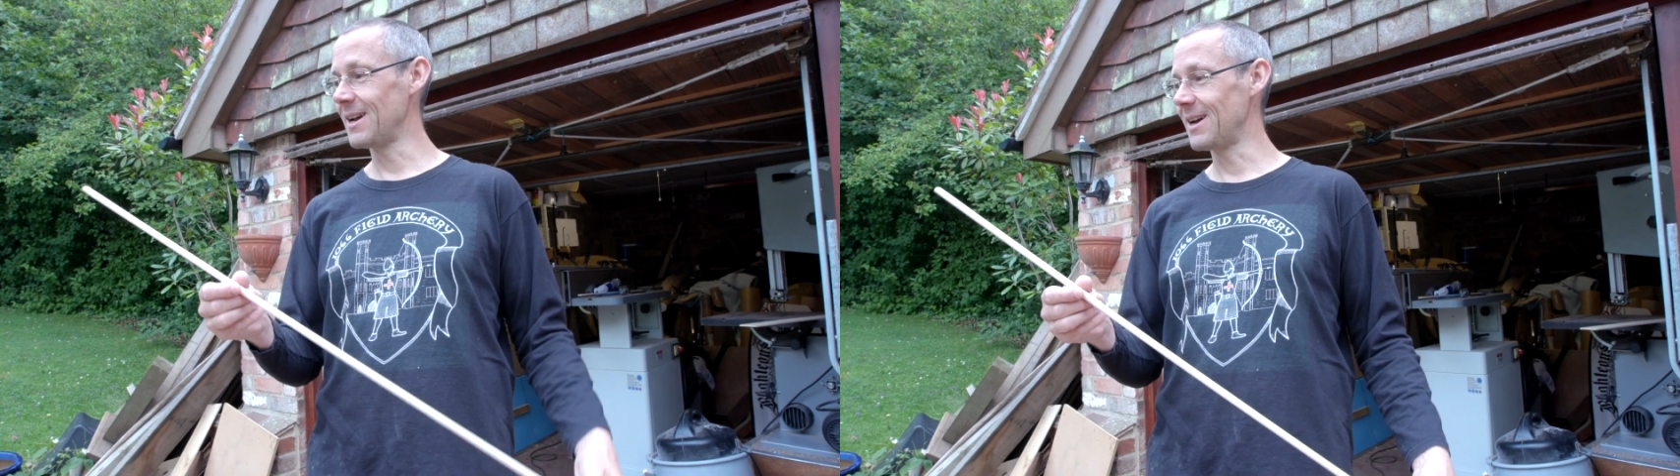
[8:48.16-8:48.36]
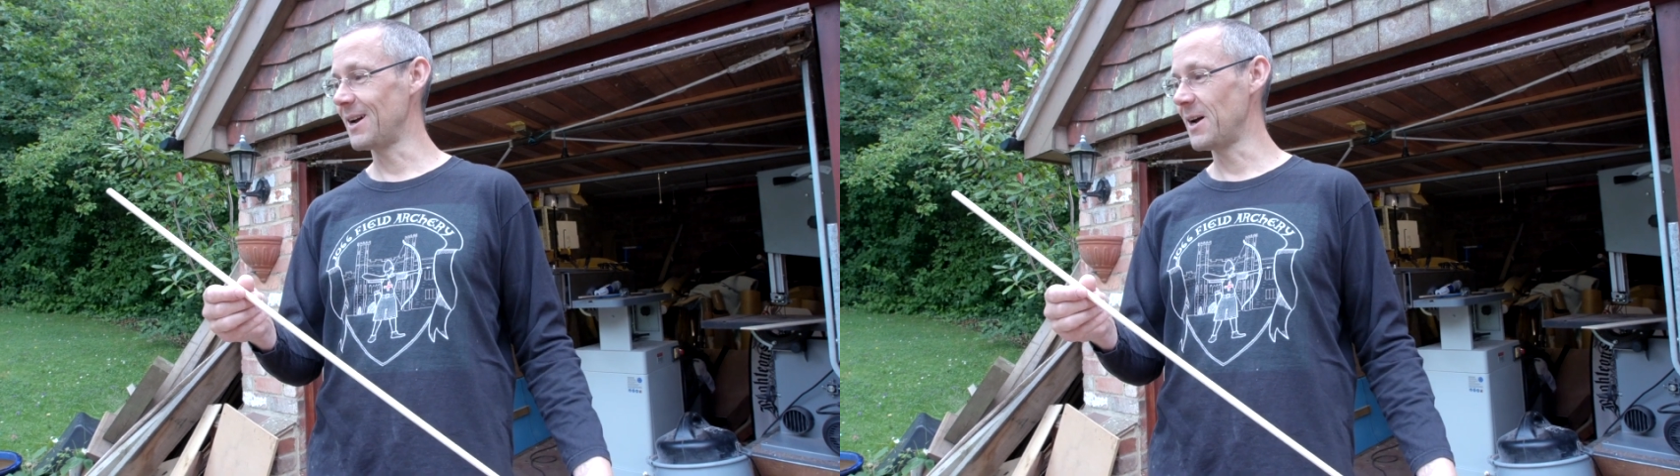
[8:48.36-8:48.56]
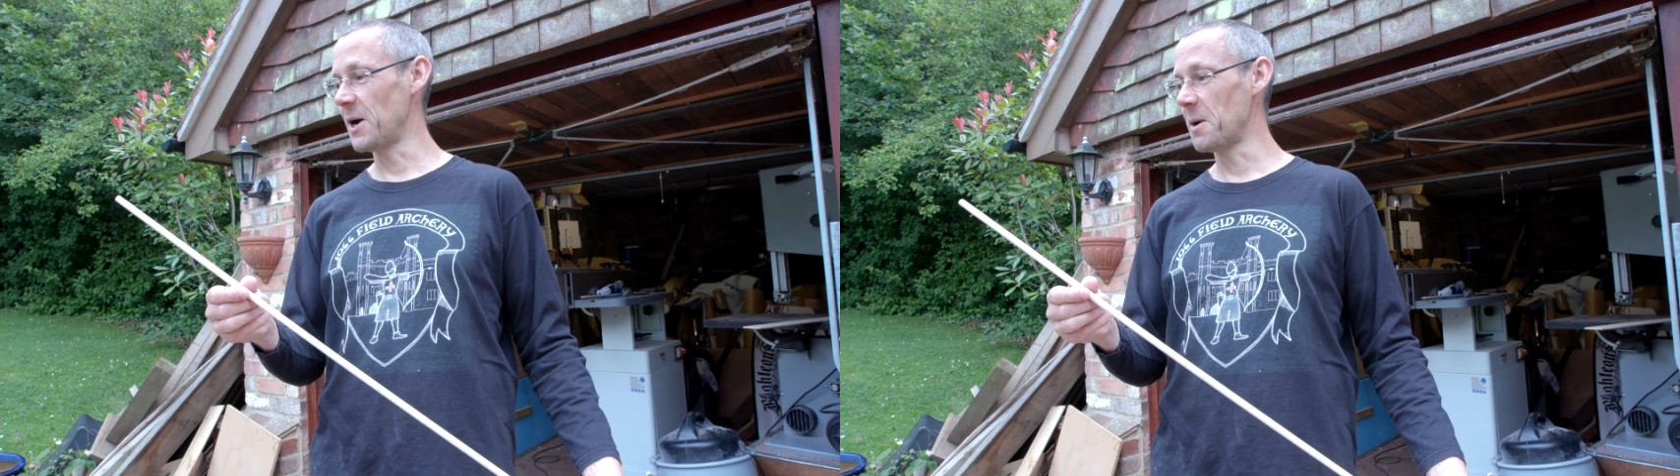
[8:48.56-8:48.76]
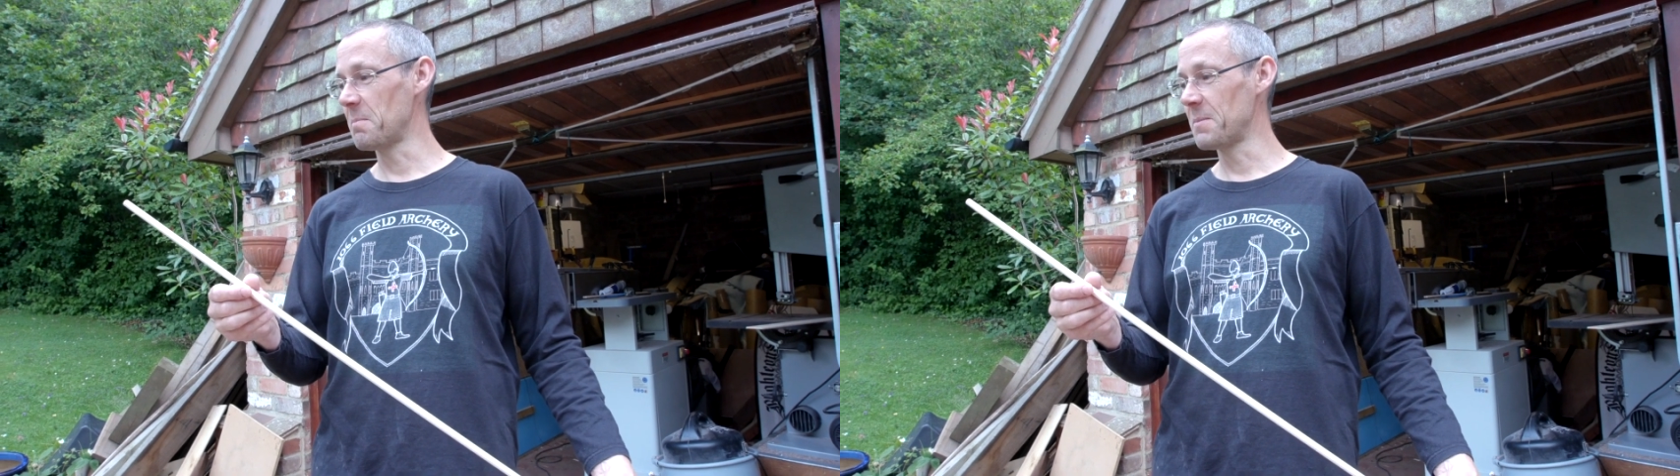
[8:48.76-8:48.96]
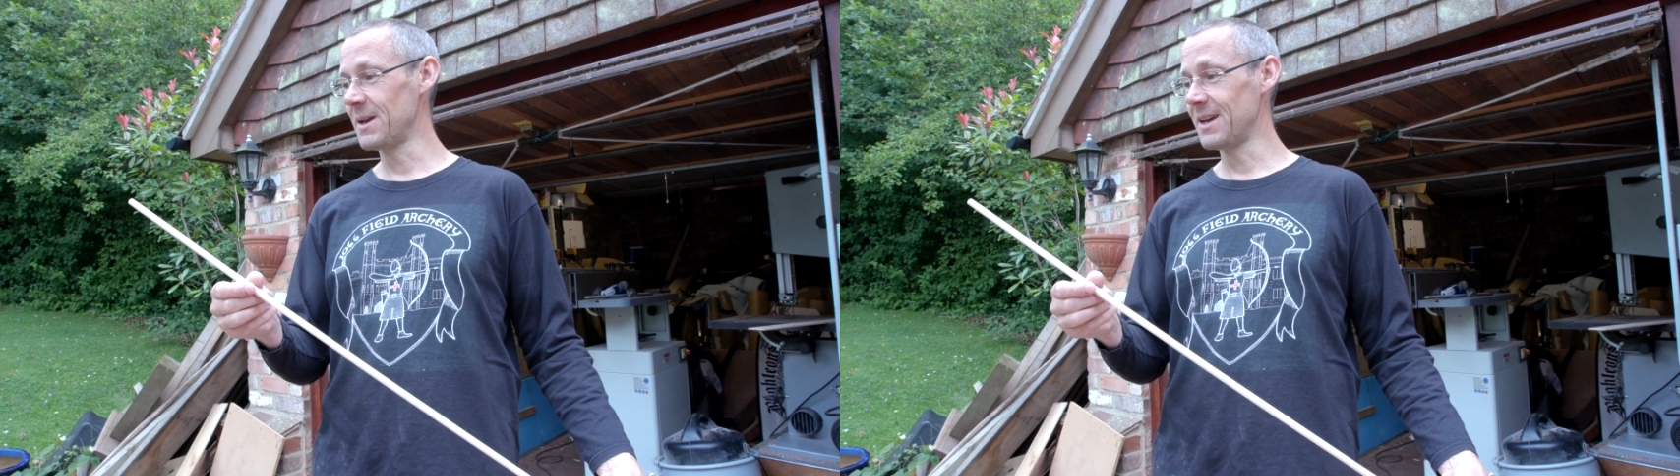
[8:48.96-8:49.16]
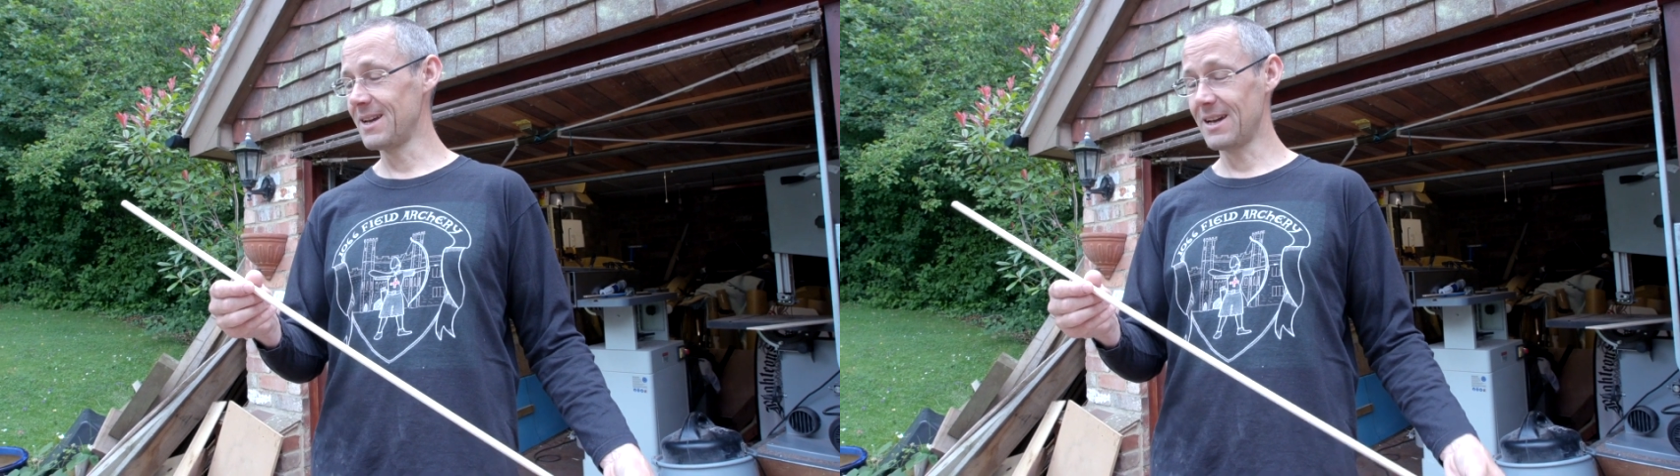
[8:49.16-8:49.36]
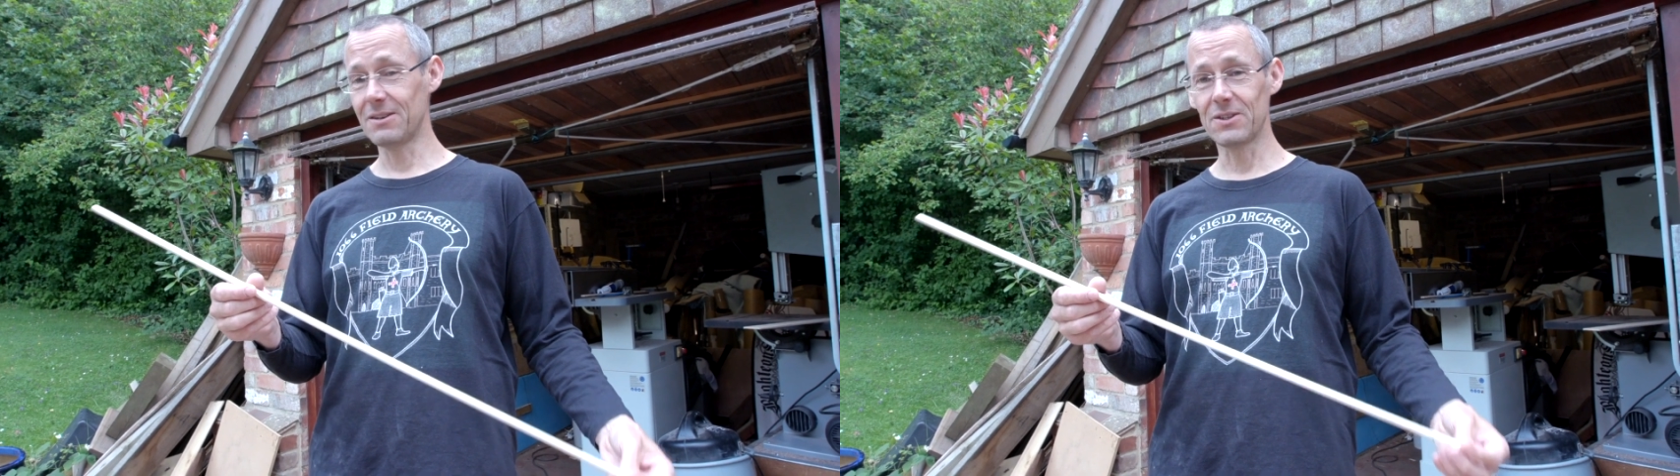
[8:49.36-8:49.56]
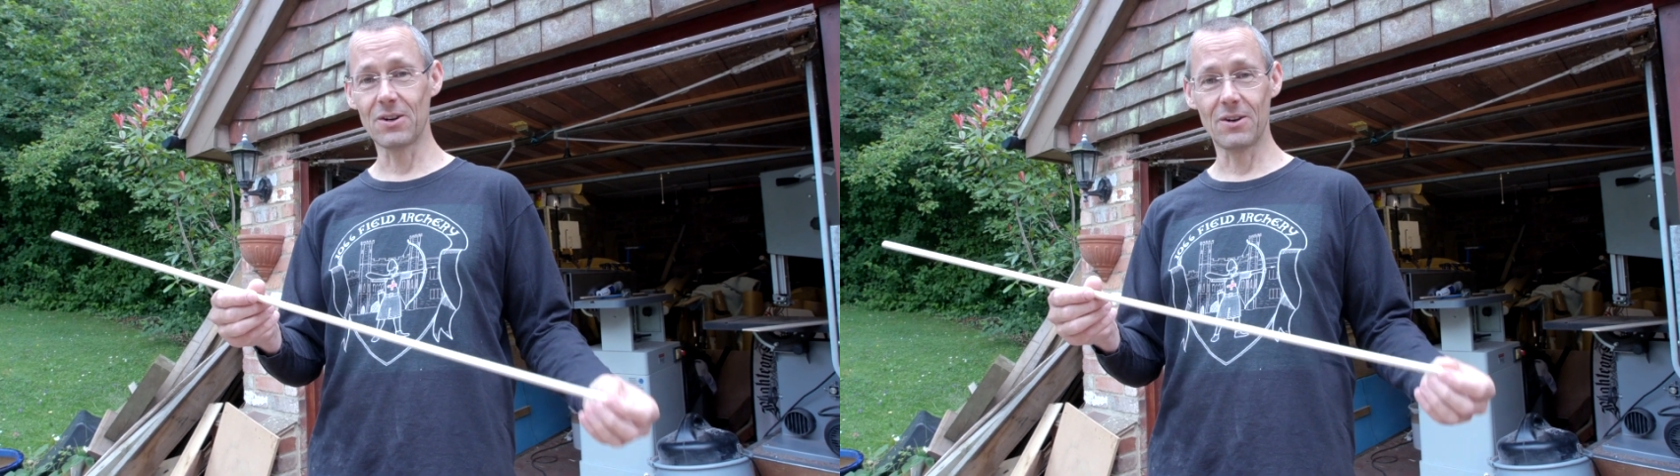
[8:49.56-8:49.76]
I
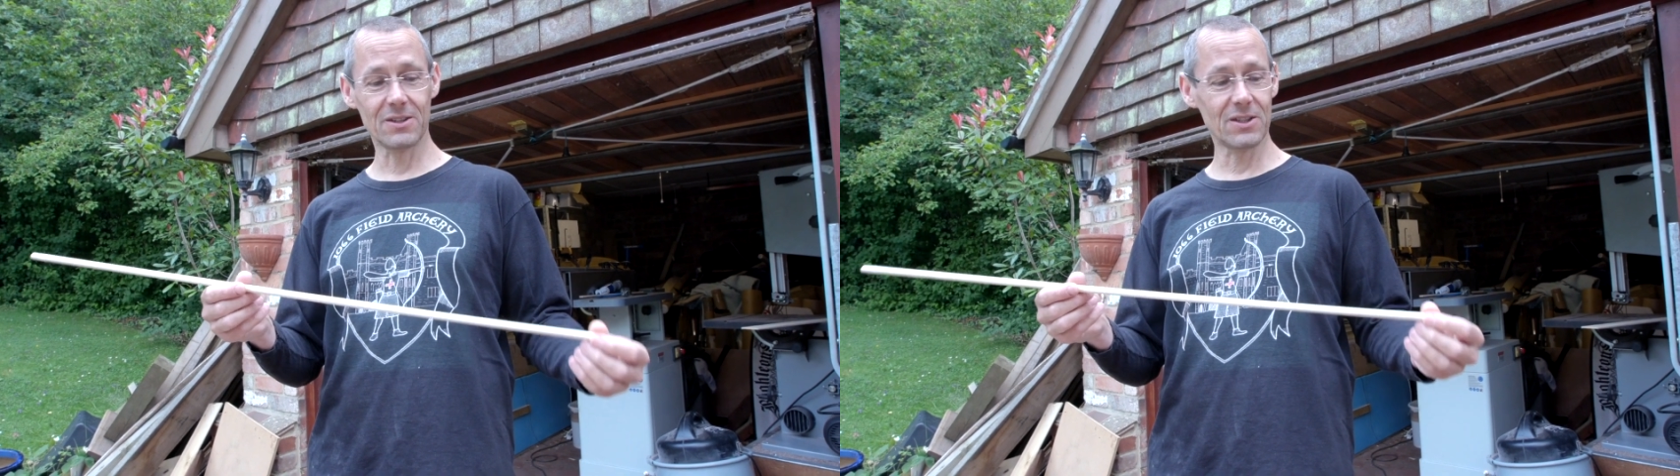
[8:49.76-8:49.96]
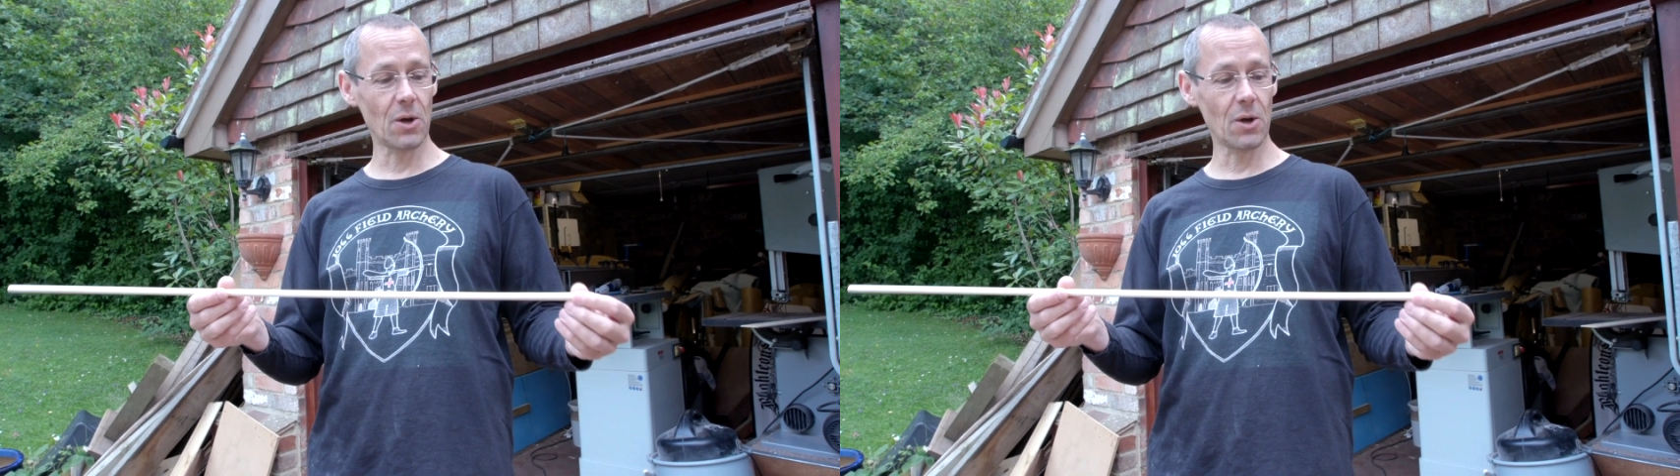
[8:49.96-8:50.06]
just got